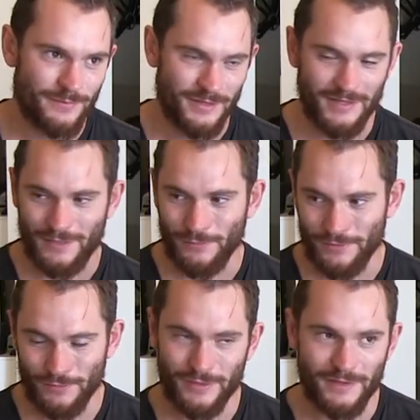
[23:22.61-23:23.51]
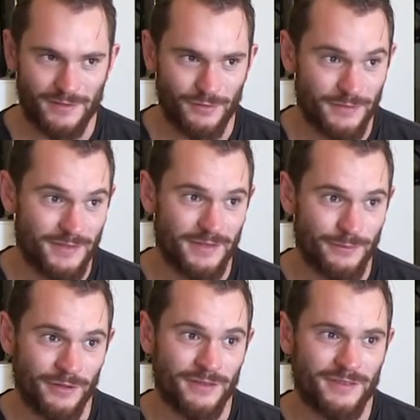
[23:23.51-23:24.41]
because mm. that's what your audience obviously
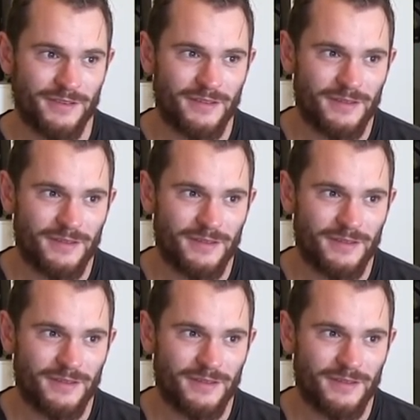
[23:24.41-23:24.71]
wants.